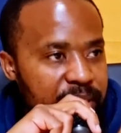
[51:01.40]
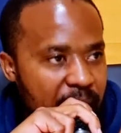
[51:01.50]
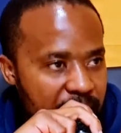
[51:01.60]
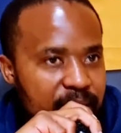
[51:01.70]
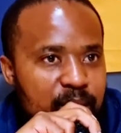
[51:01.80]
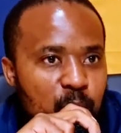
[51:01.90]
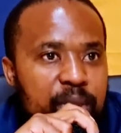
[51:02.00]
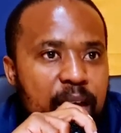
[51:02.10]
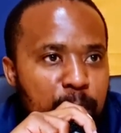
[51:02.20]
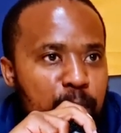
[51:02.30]
of Titus,
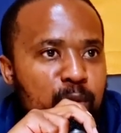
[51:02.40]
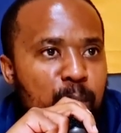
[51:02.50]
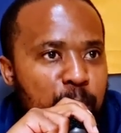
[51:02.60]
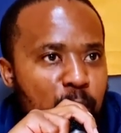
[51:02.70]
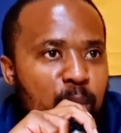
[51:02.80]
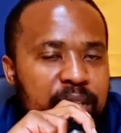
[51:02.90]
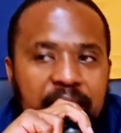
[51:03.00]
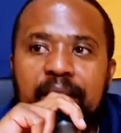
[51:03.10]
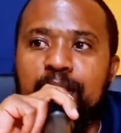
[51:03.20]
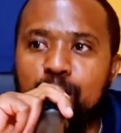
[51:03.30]
who the apostle Paul
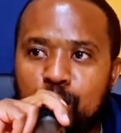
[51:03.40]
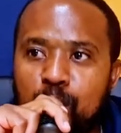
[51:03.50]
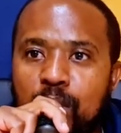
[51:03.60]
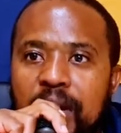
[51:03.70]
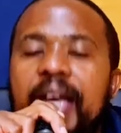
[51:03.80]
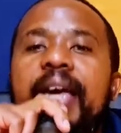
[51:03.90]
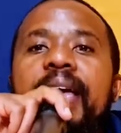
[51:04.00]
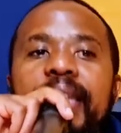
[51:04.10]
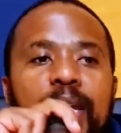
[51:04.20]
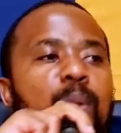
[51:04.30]
was writing to,
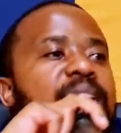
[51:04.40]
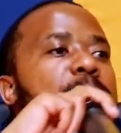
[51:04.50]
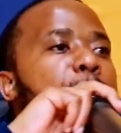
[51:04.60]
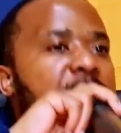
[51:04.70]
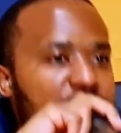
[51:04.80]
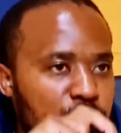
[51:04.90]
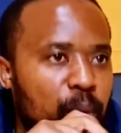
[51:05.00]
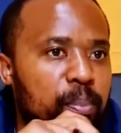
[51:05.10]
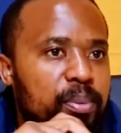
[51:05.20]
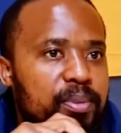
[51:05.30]
he was a
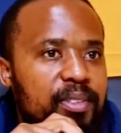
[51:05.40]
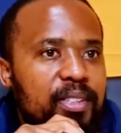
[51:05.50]
bishop.